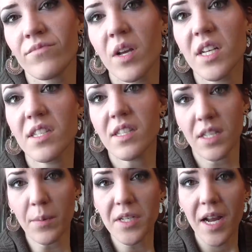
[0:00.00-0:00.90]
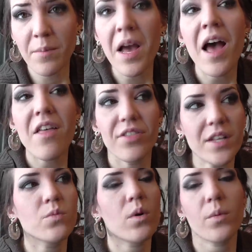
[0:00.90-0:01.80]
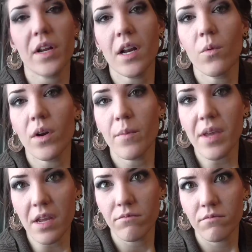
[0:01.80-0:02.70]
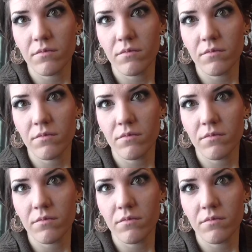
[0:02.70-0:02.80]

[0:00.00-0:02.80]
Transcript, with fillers: Because in the summertime, that's where we're going to want to be.